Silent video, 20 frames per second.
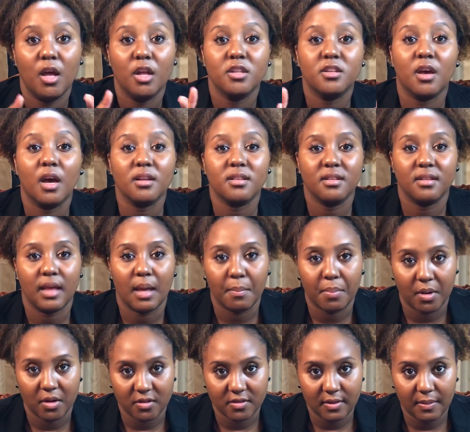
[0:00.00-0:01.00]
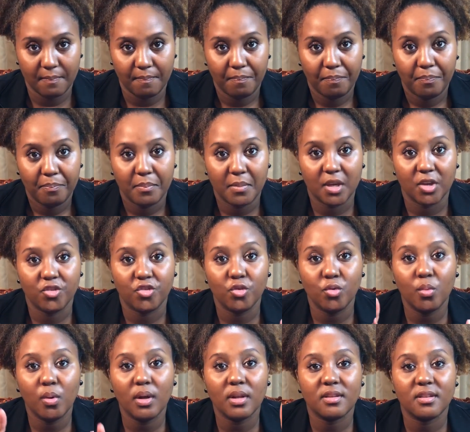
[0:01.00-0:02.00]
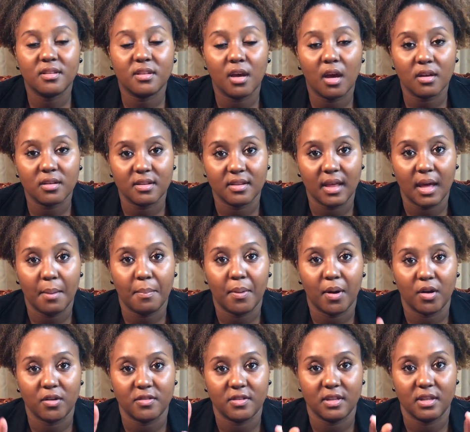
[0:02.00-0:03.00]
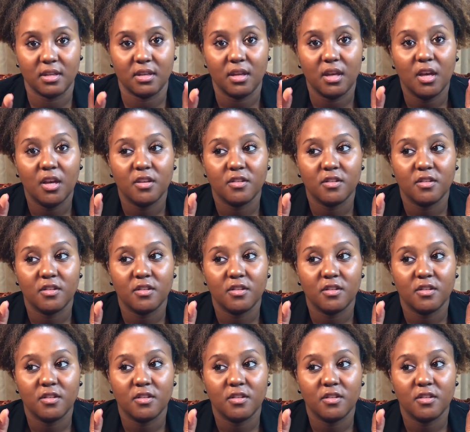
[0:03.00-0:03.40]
Talk to that person, because you want to talk to that person